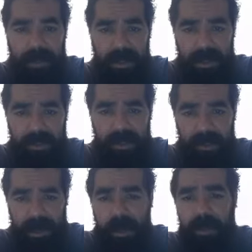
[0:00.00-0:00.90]
He has a
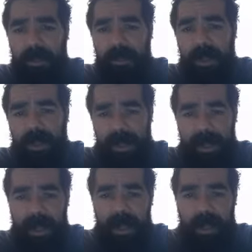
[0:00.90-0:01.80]
startup, a real like
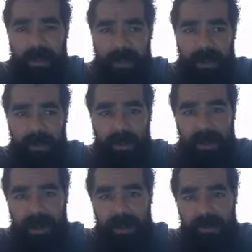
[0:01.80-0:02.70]
my
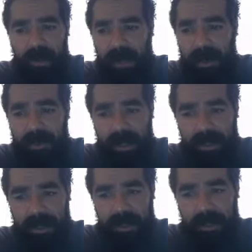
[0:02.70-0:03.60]
roommate, well, we're not
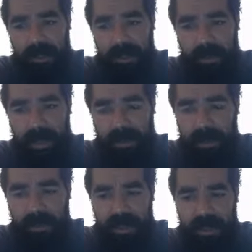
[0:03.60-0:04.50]
besties, but we would watch
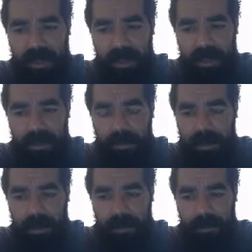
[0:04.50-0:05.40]
movies and shit.
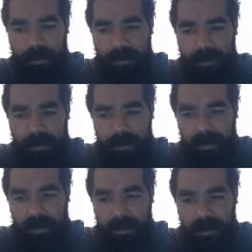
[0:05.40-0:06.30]
But um,
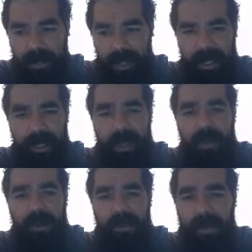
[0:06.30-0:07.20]
and he got
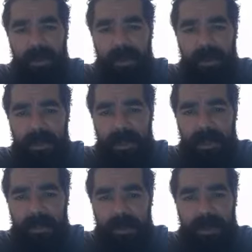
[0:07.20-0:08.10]
a girlfriend too.
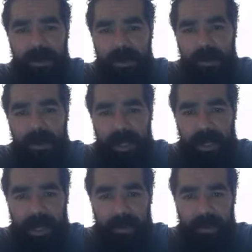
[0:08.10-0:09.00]
Like we're just we're both
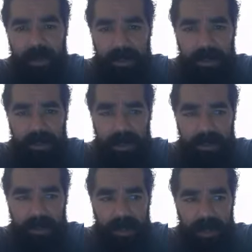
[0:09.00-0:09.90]
like capable dudes.
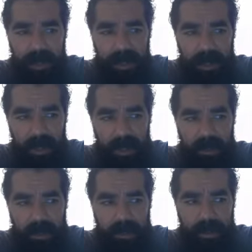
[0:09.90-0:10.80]
That's what he
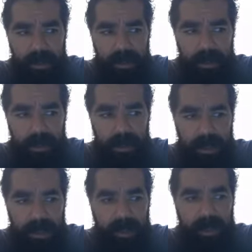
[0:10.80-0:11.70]
went to. Was it?
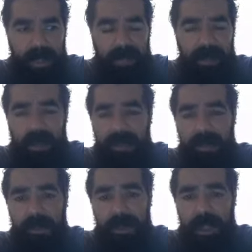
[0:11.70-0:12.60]
He went to an Ivy League
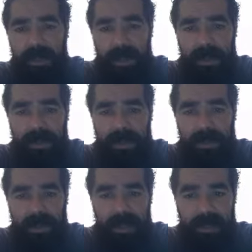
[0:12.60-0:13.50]
school. He has a master's
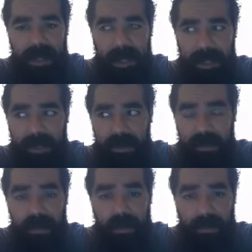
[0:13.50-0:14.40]
degree. So like I didn't
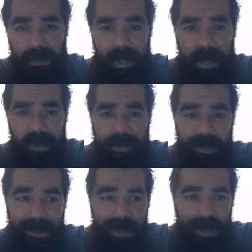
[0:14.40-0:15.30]
do the normal path, but